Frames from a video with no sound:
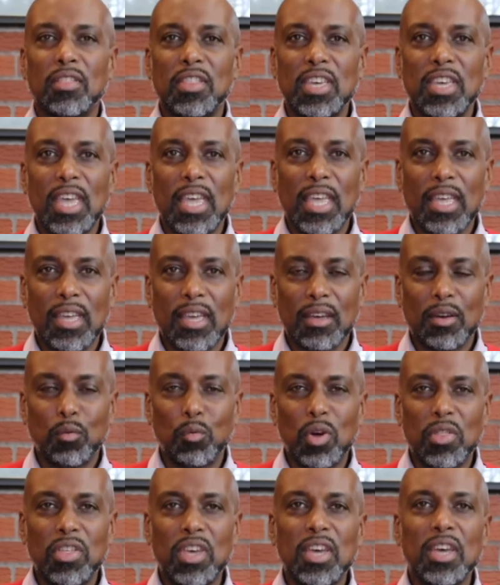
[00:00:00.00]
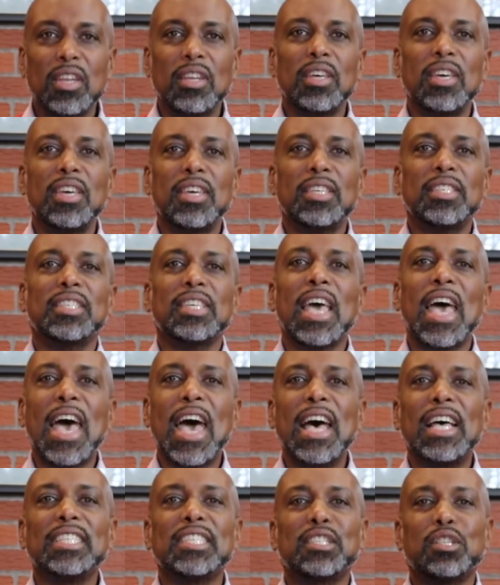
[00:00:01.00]
the within is
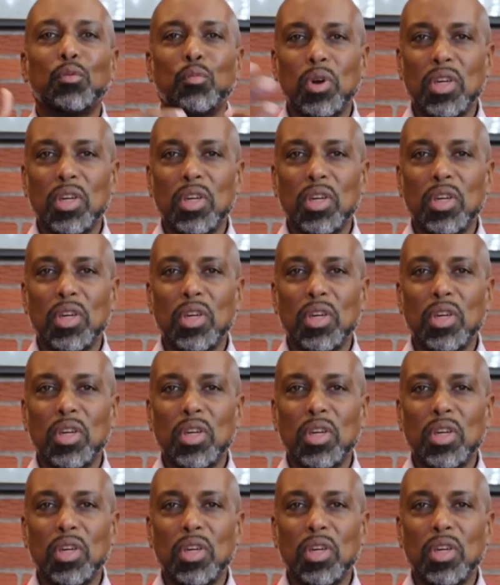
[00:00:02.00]
as the